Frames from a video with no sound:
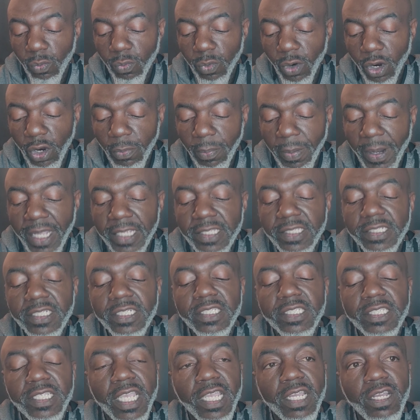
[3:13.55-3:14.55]
Robots
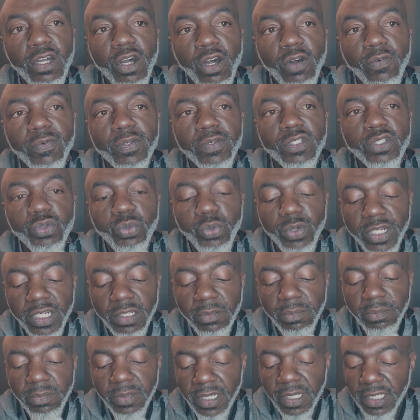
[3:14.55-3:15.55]
could take over
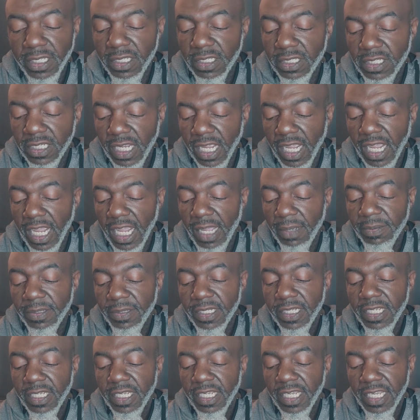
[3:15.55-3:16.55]
20 million jobs
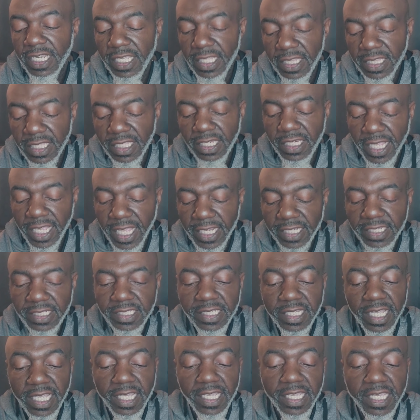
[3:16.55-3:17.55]
in the
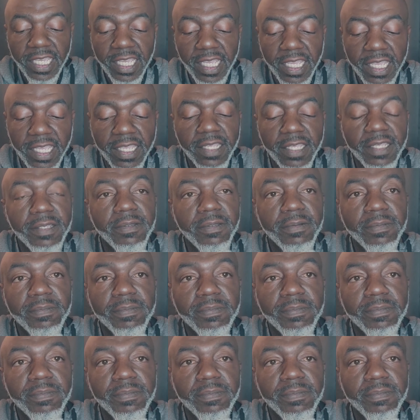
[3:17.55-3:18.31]
next decade.